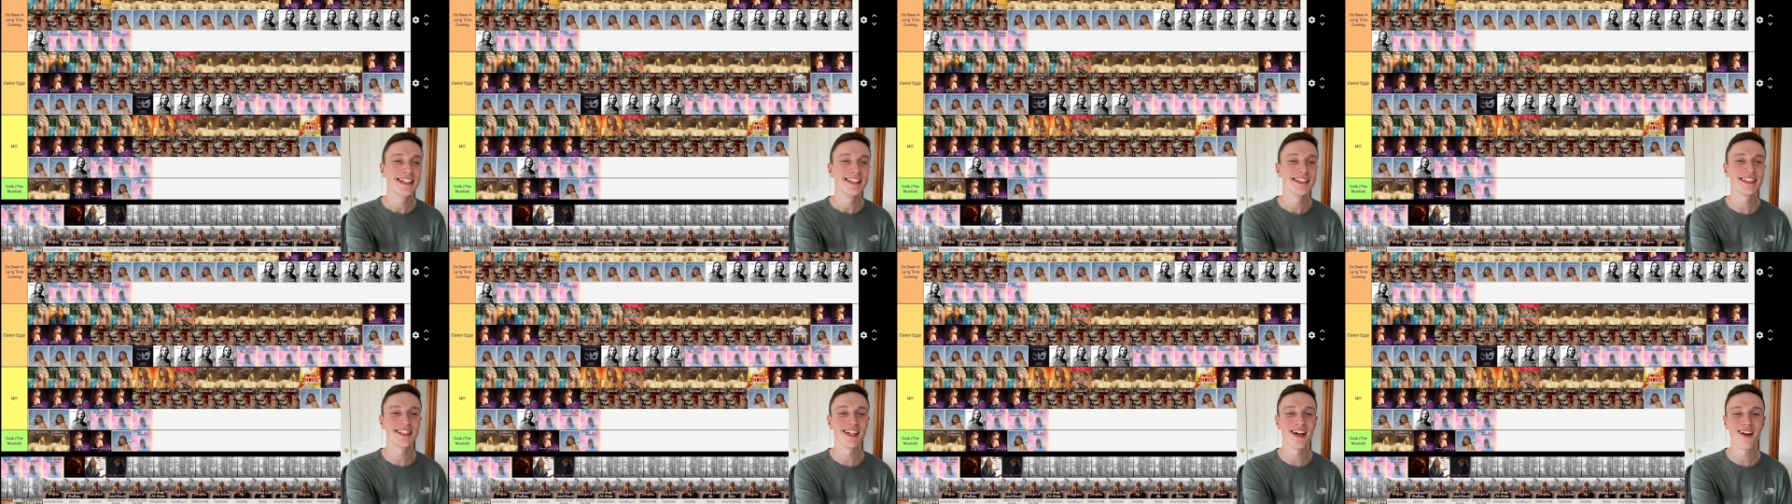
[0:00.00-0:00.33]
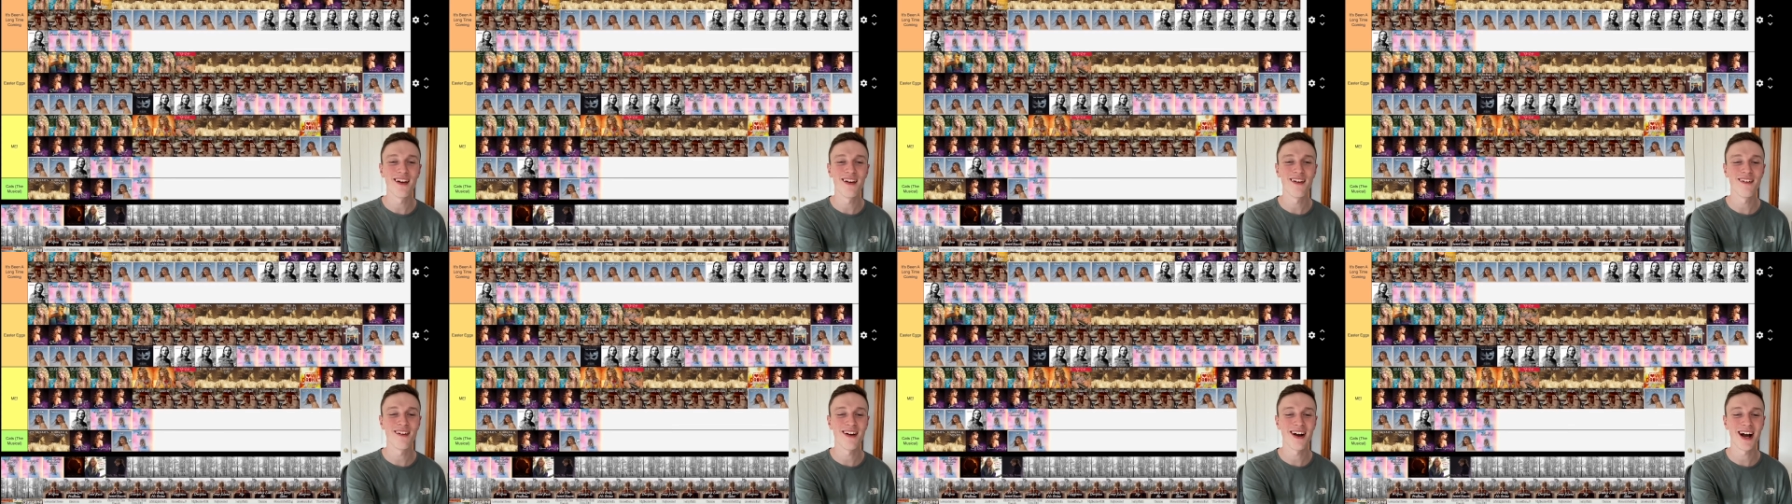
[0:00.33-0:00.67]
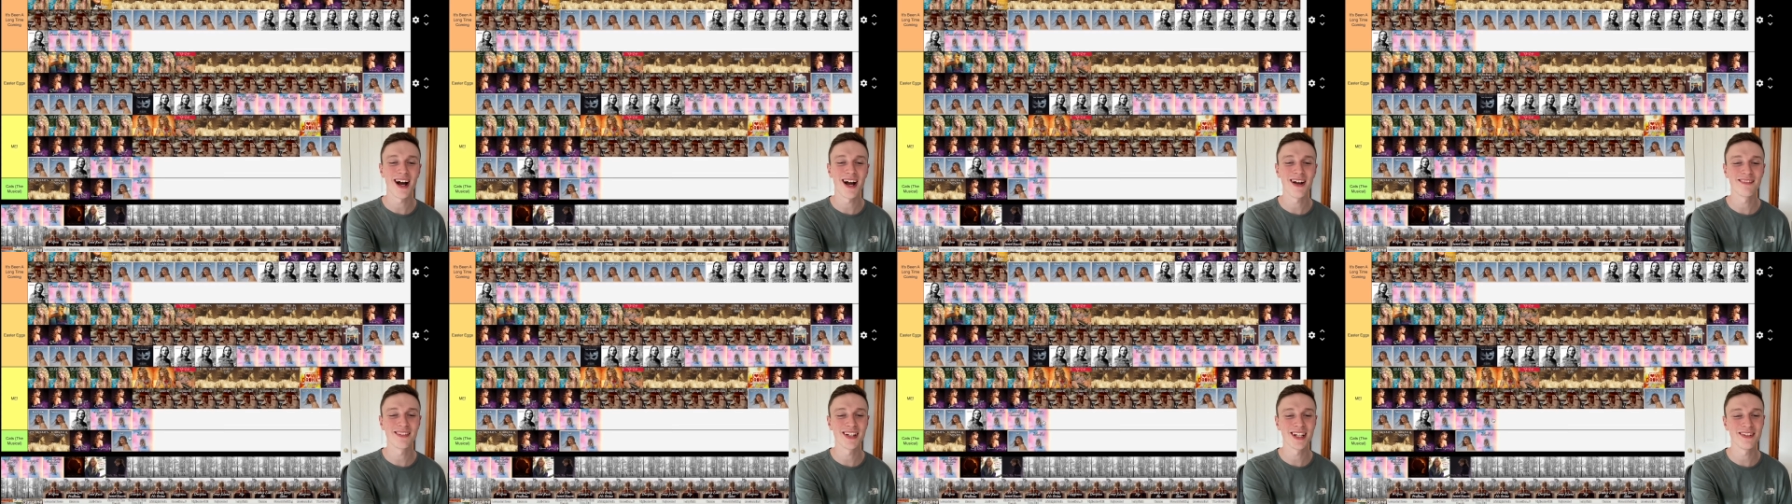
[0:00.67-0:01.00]
so
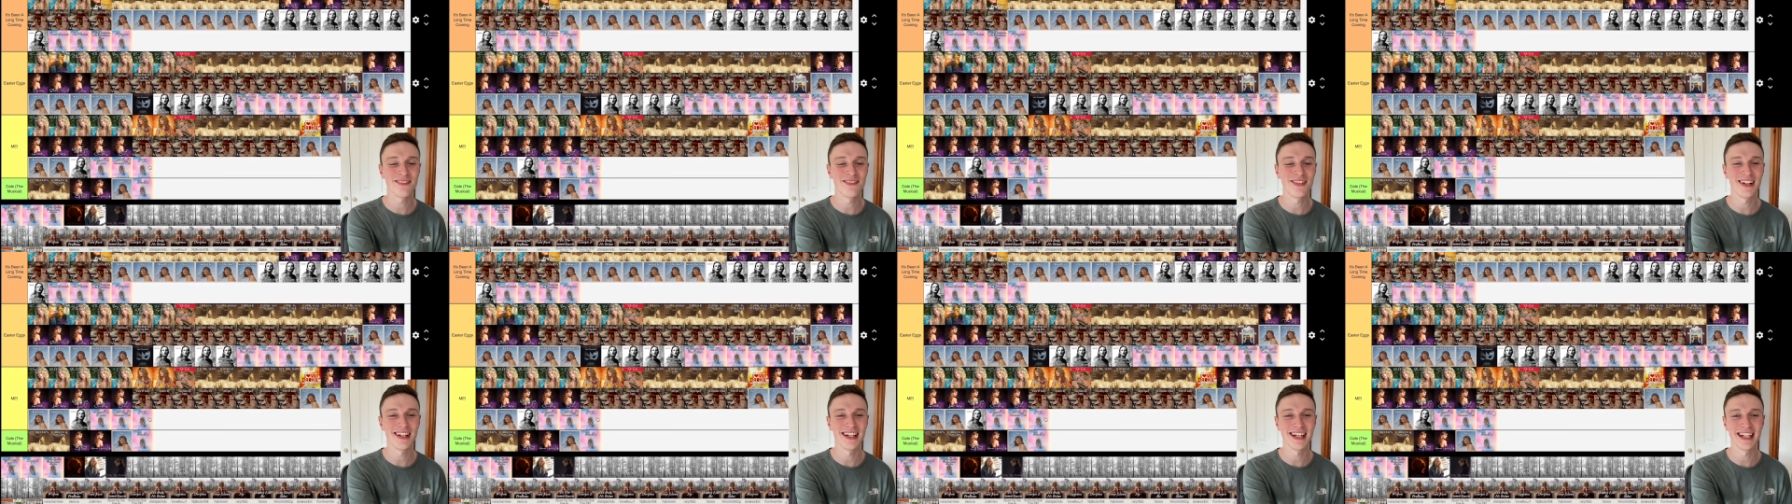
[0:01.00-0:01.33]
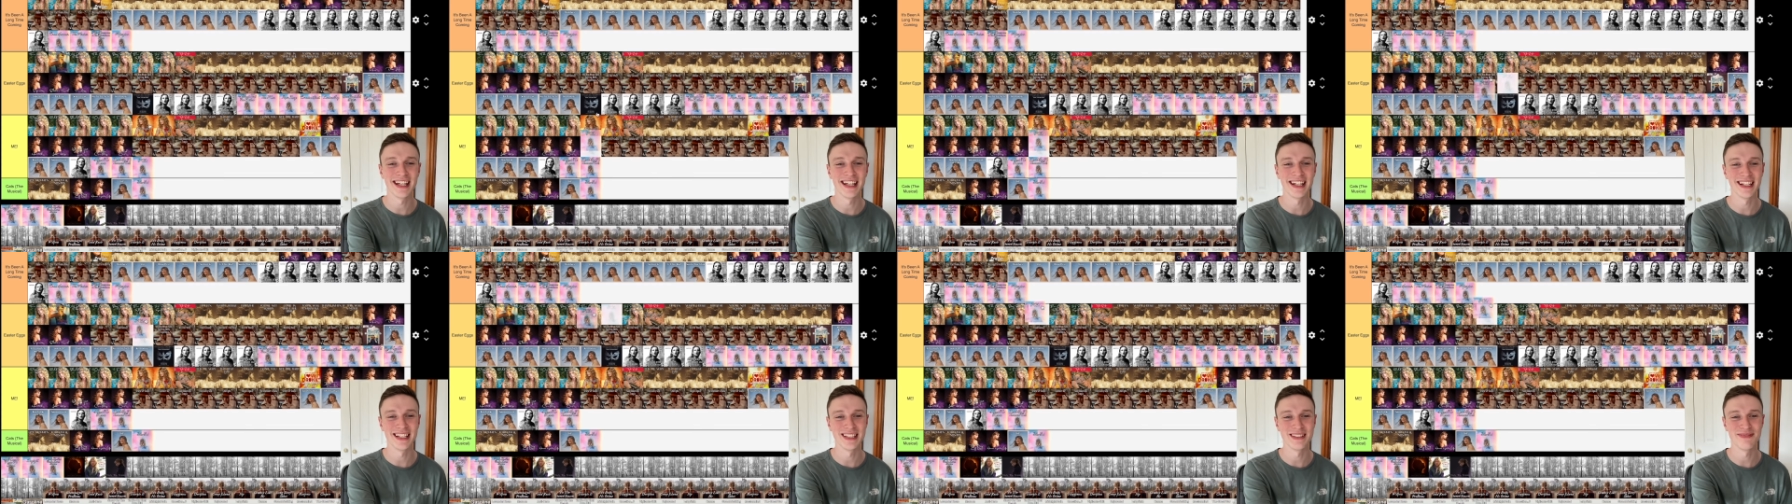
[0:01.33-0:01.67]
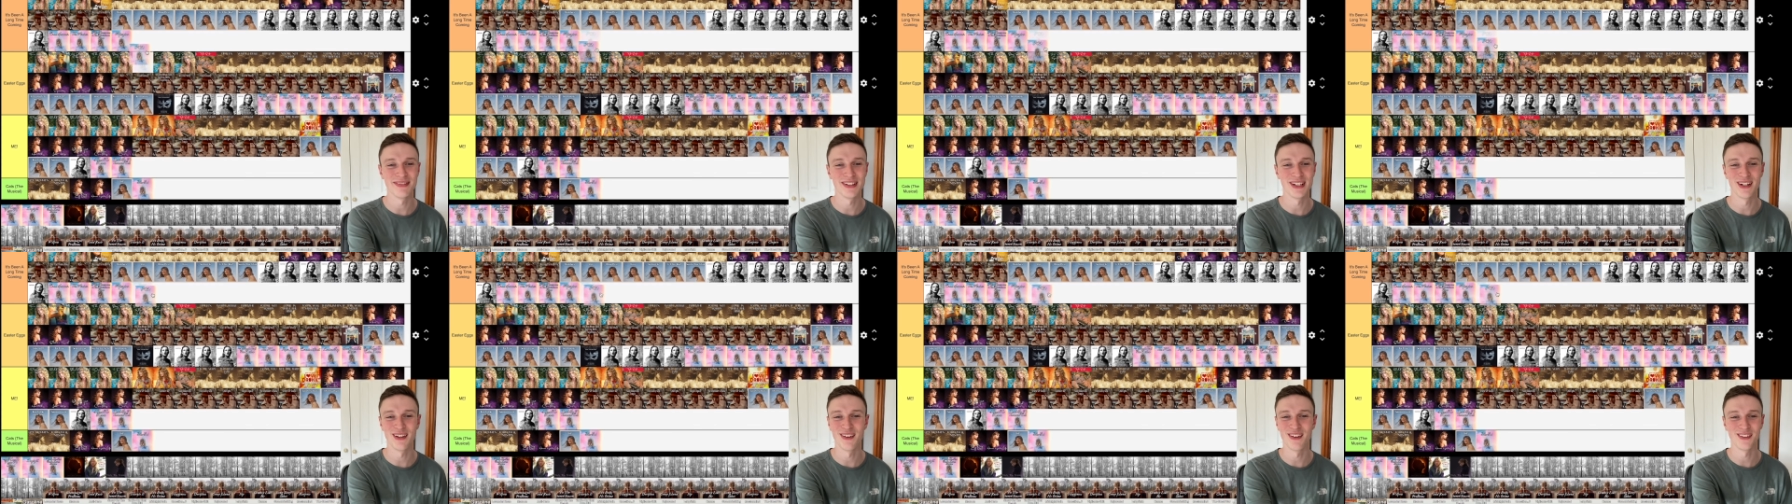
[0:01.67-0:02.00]
I'm gonna put it in. It's
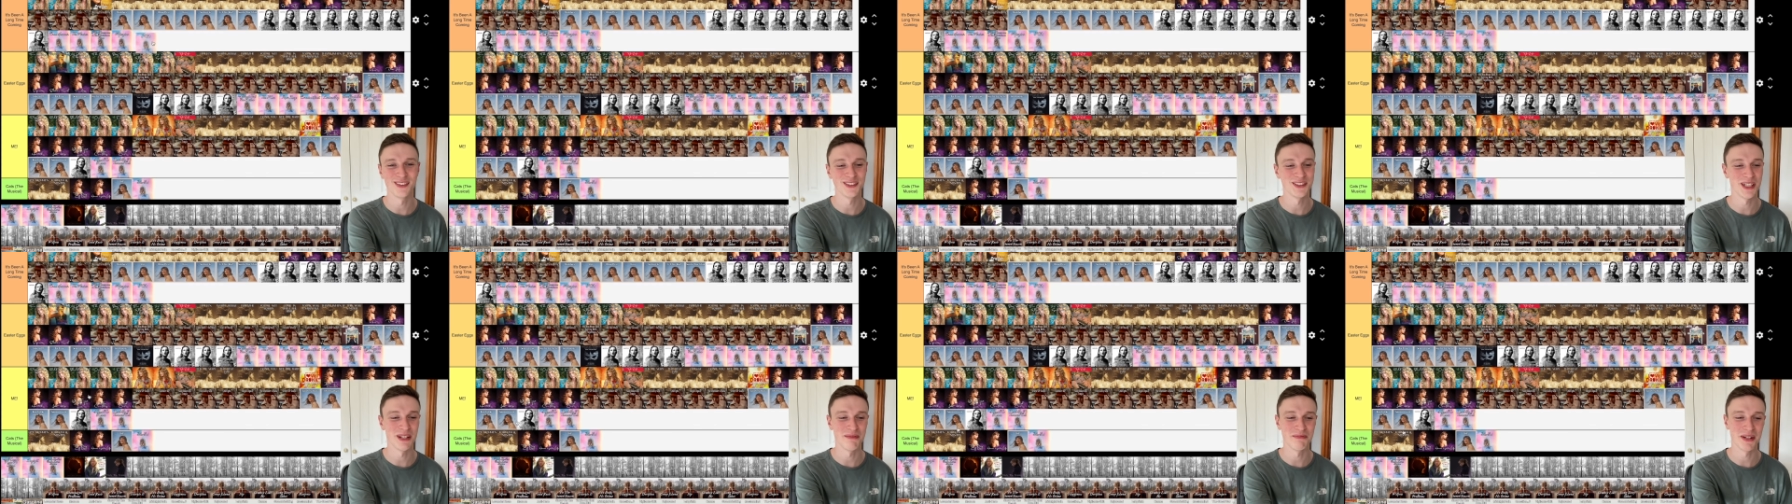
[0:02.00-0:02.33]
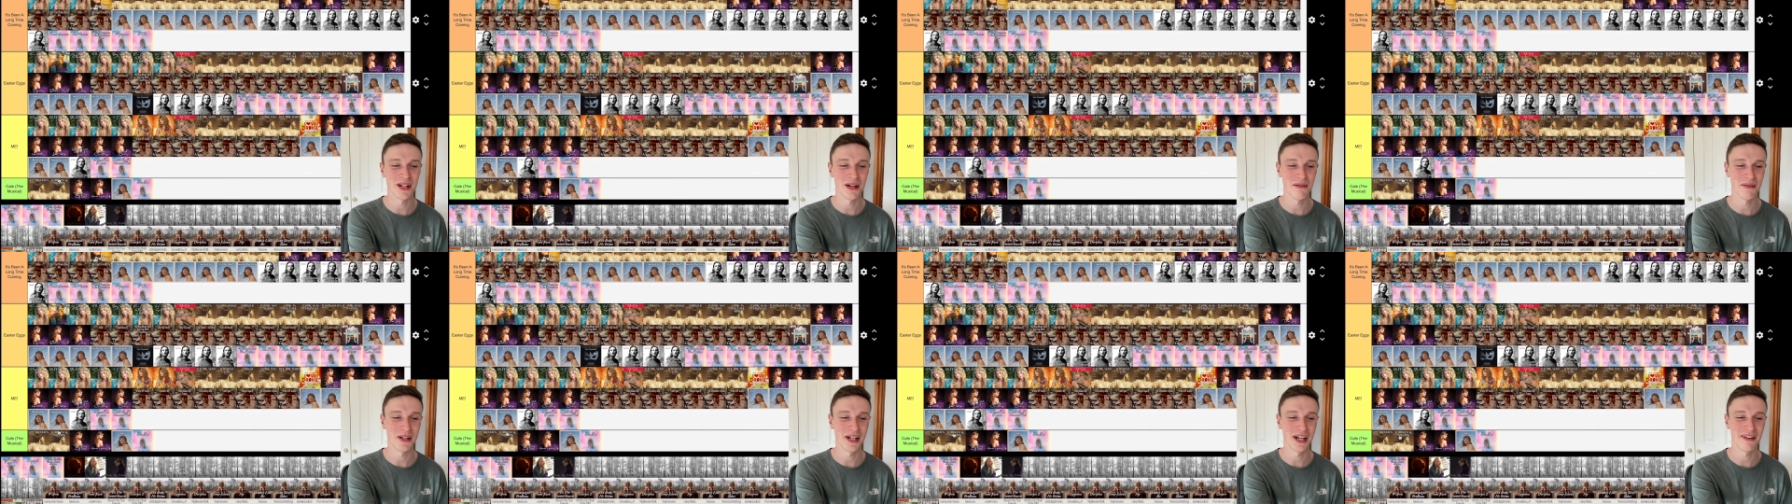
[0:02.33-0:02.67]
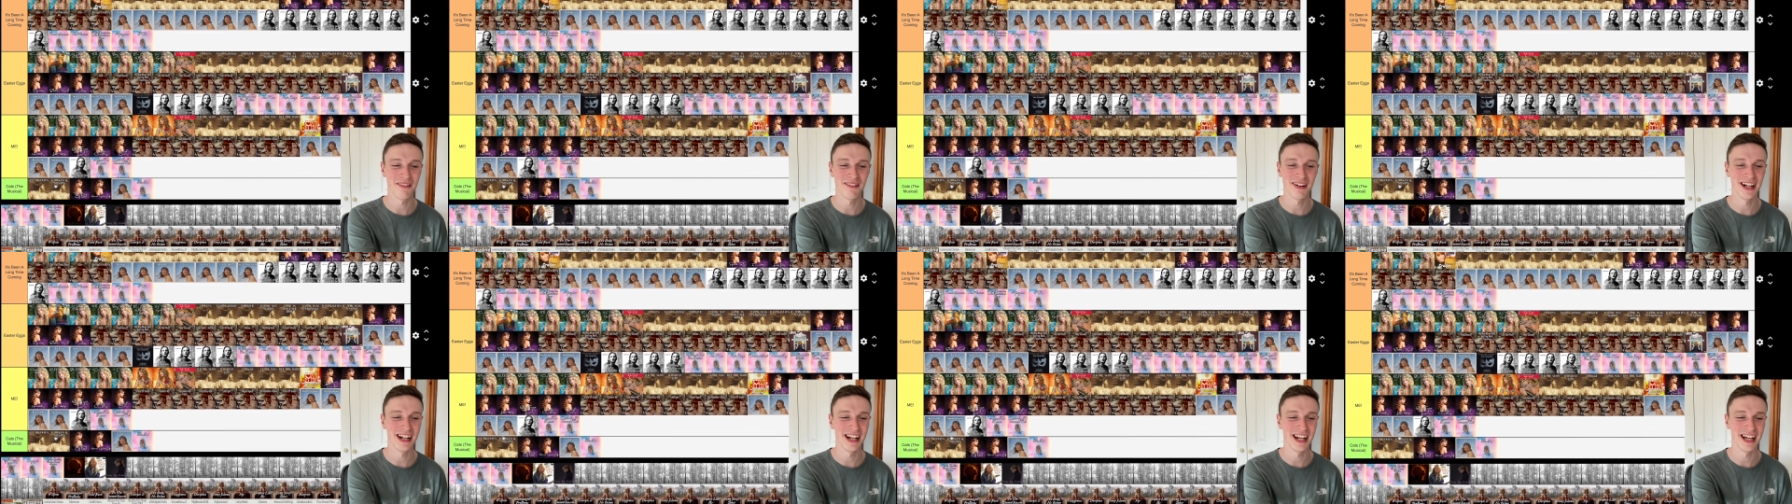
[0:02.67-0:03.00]
been a long time coming. I
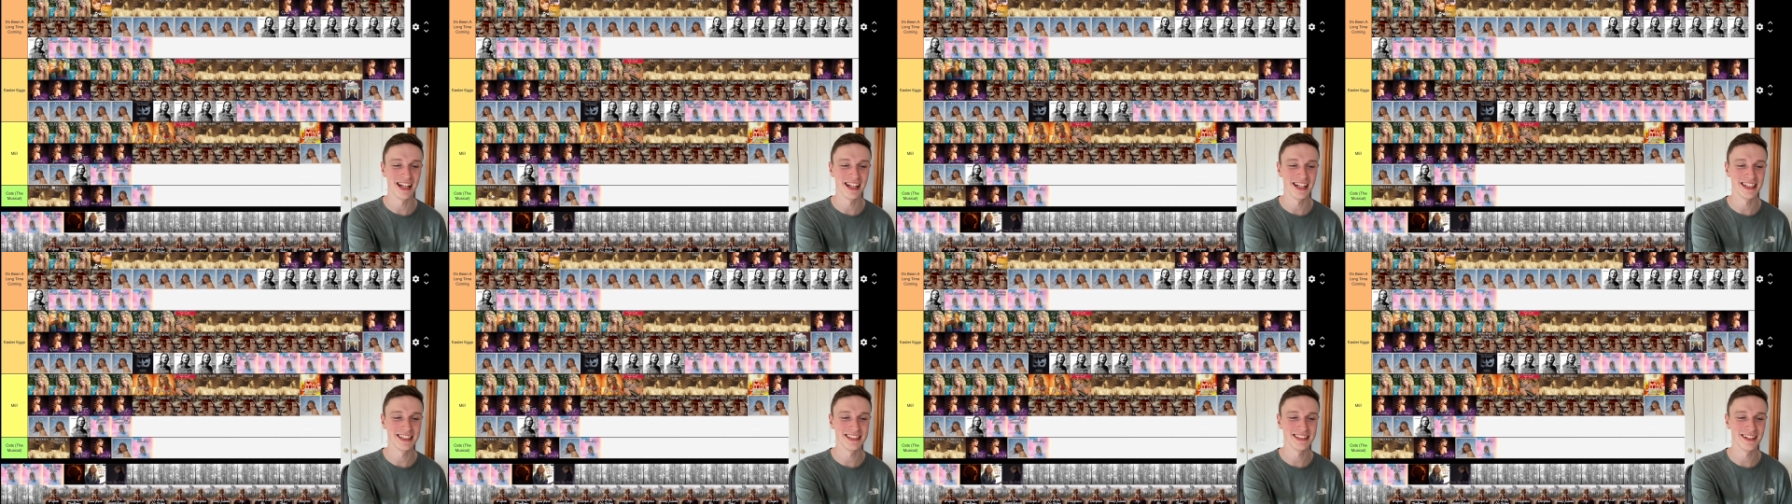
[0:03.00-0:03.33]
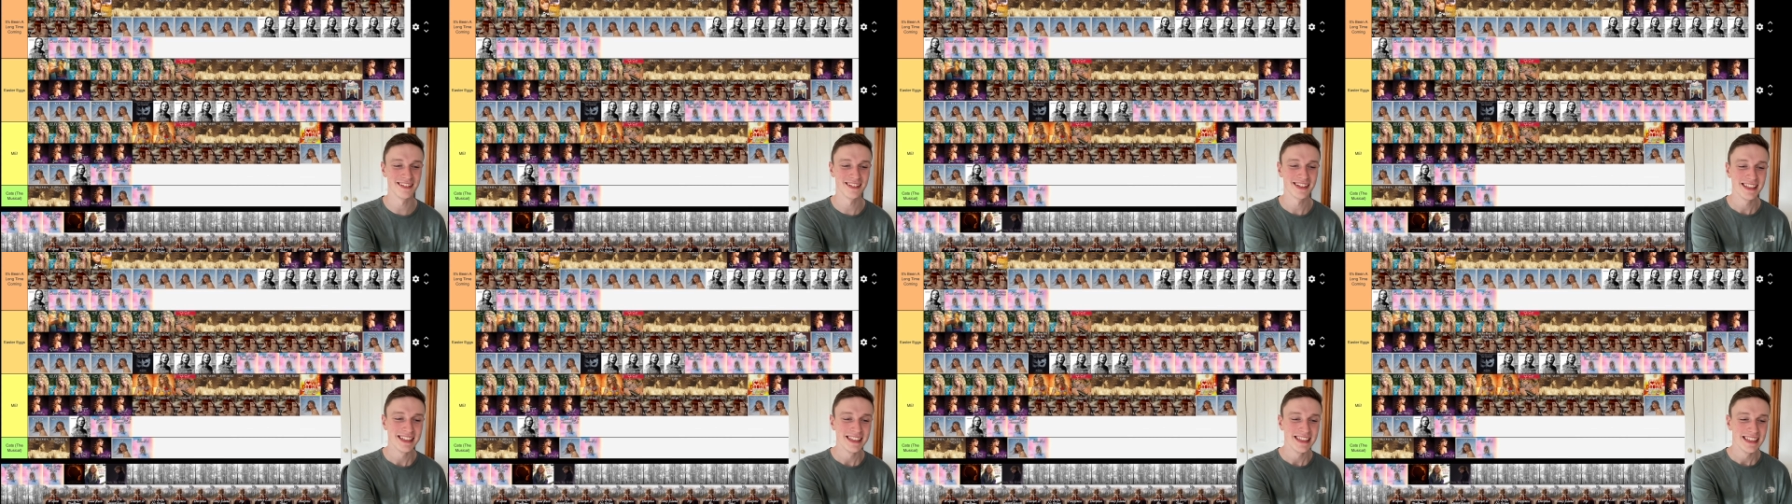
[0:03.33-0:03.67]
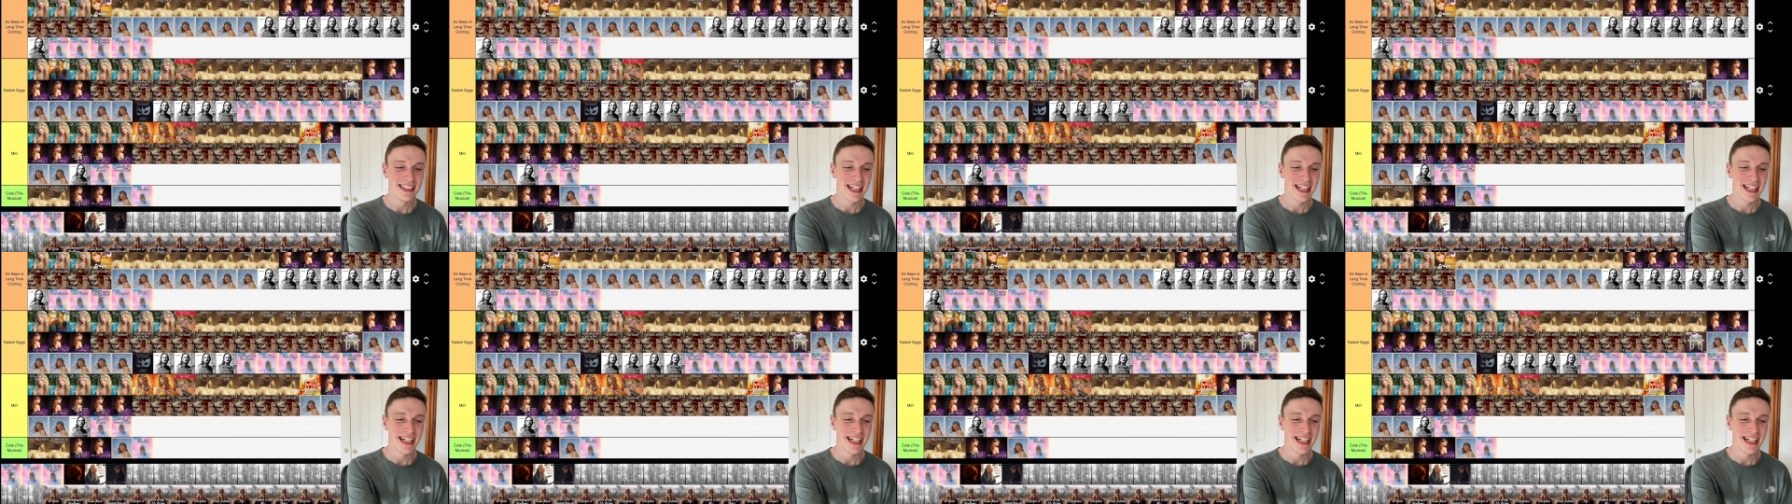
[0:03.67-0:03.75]
really like that song.